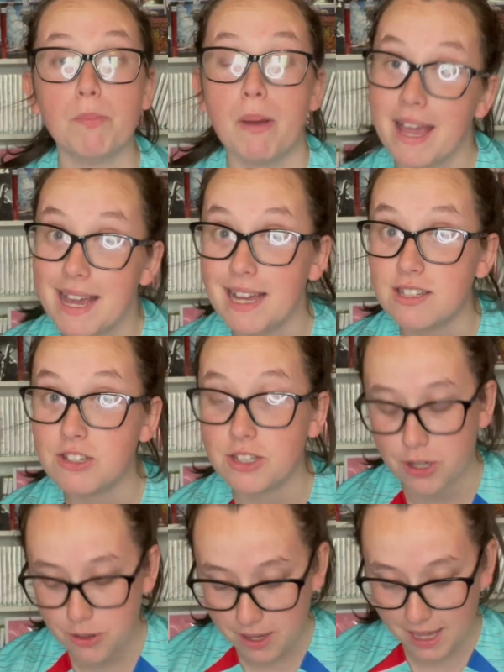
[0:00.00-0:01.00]

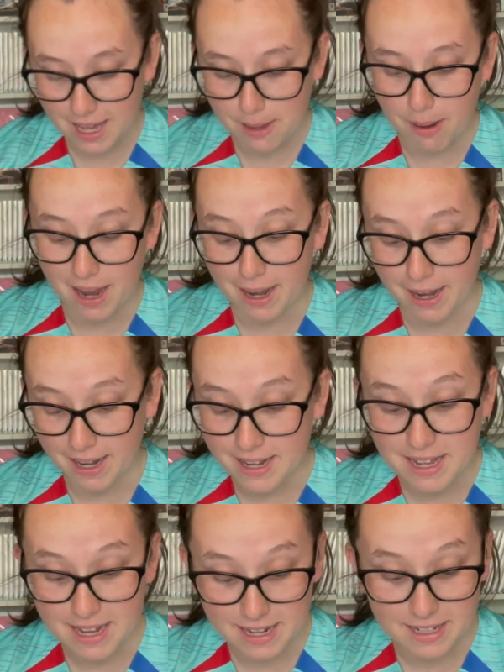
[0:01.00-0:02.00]
PS2 game, and
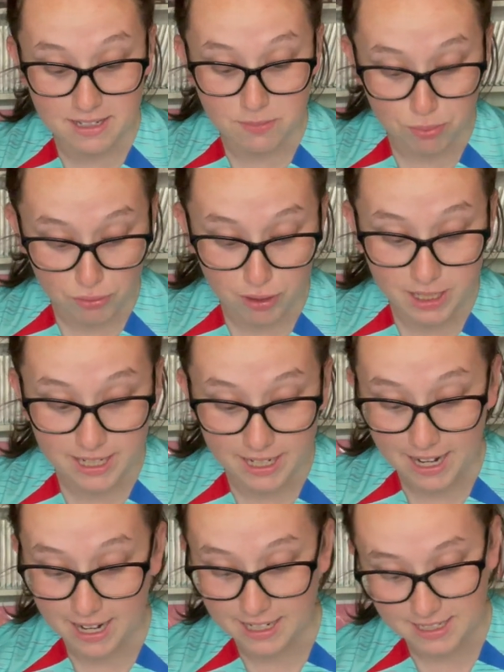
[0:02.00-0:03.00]
it is pretty
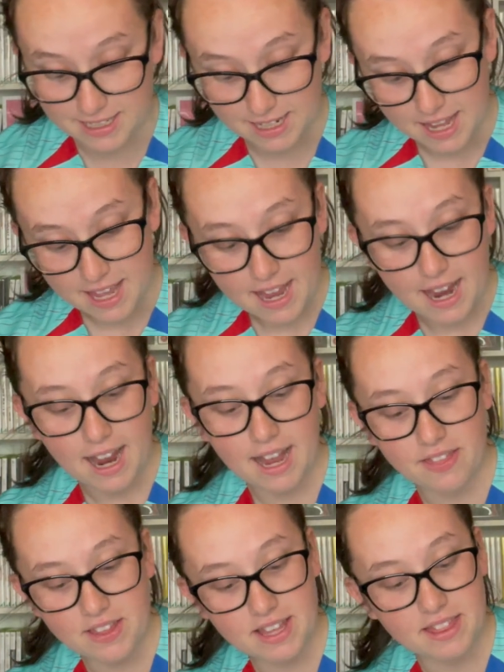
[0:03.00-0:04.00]
nice.
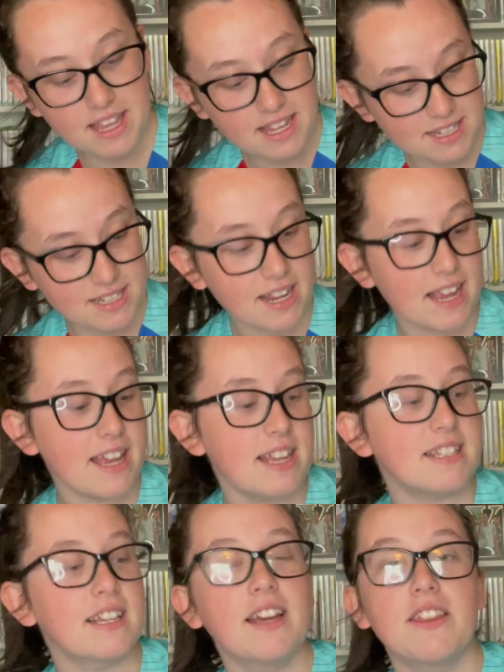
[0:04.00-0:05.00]
And this
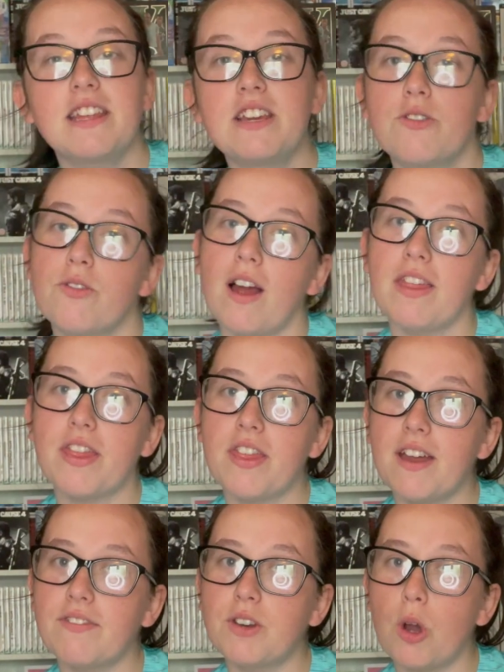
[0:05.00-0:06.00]
is the Grand
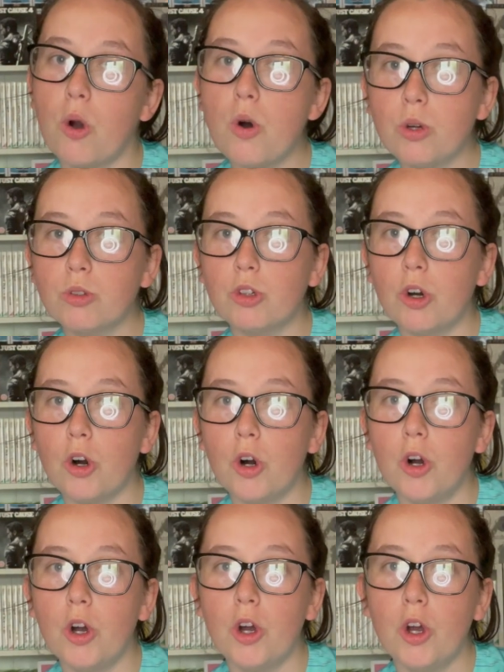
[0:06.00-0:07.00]
Theft
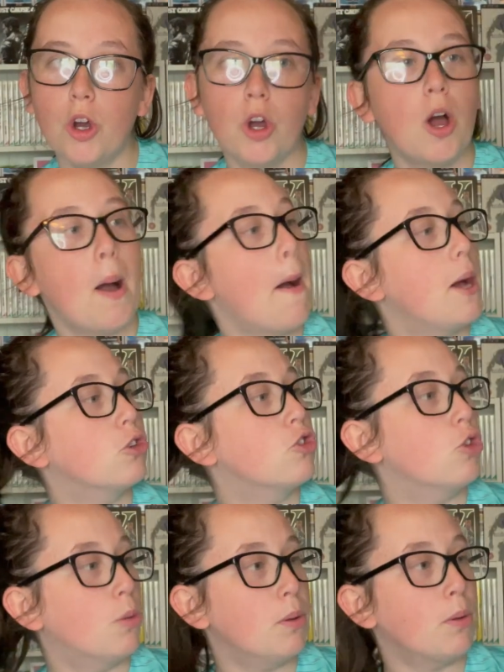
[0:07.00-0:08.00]
Auto
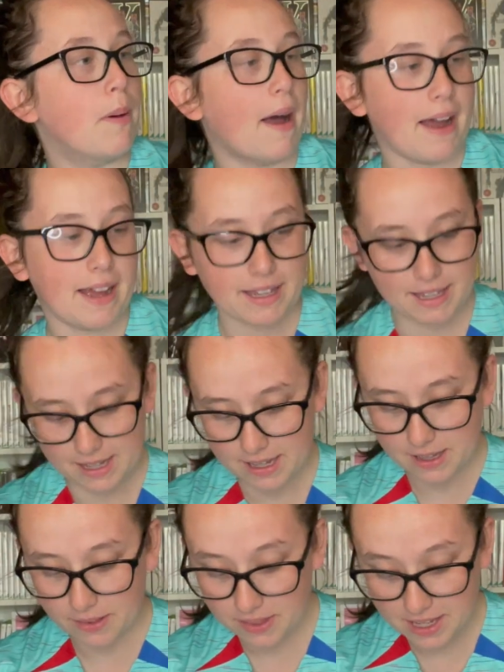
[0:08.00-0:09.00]
double pack.
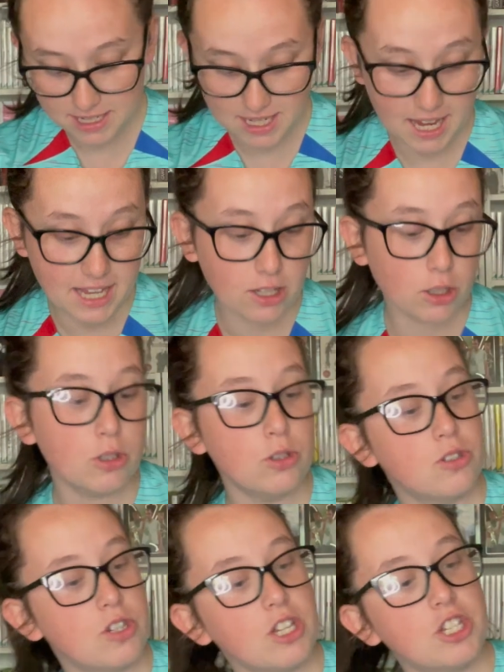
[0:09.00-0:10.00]
This
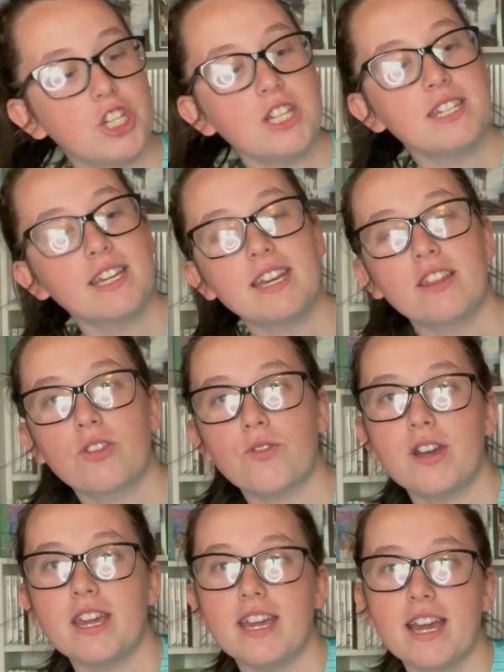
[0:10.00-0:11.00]
includes GTA
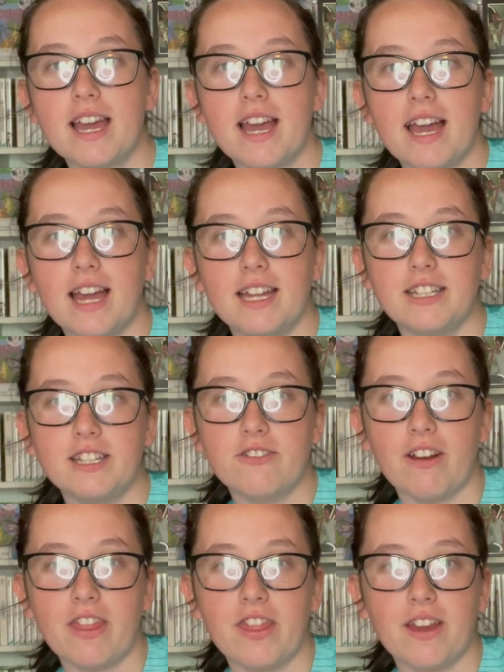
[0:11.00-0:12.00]
3 and
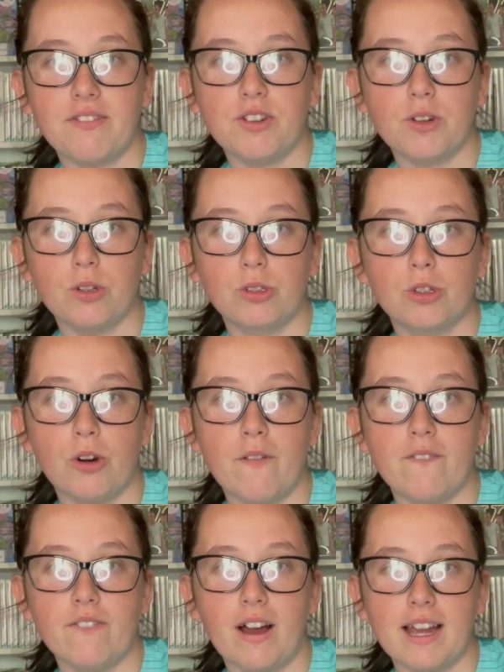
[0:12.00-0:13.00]
Grand Theft Auto
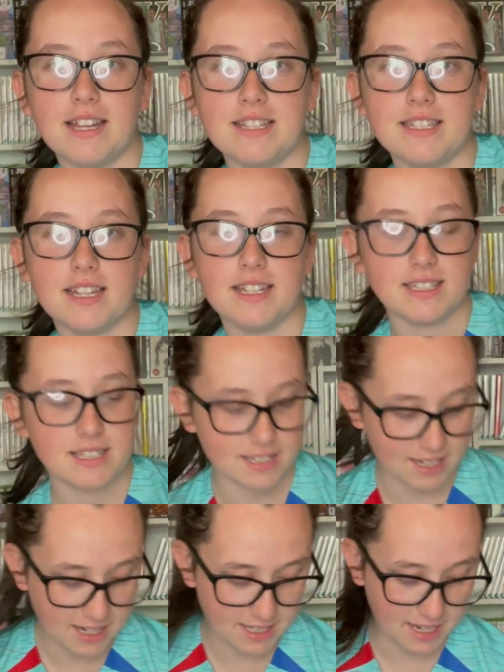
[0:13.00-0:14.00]
Vice
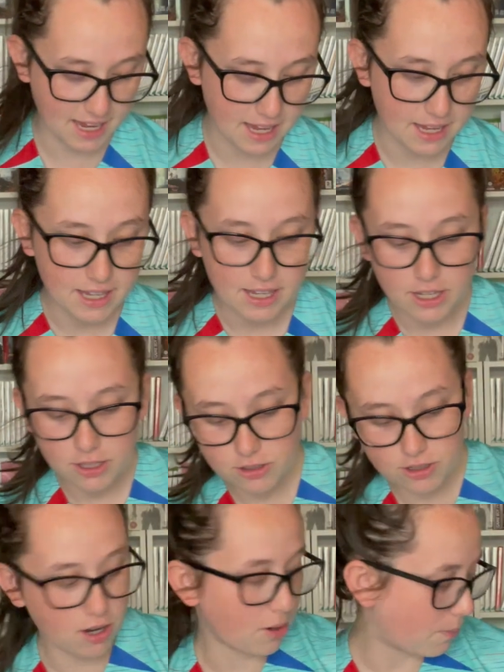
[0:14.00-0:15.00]
City.
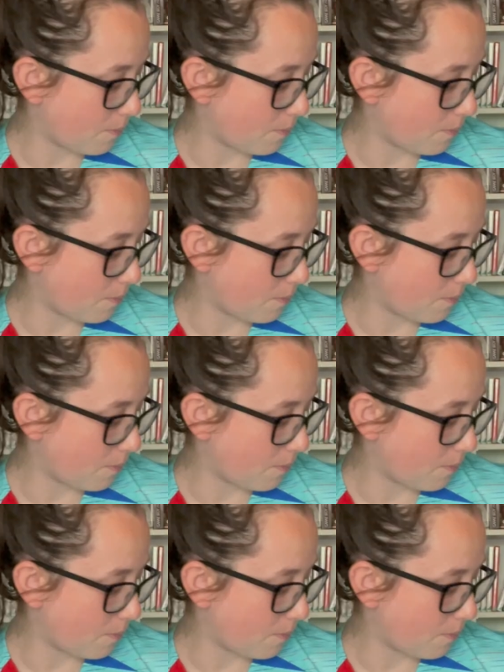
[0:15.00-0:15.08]
So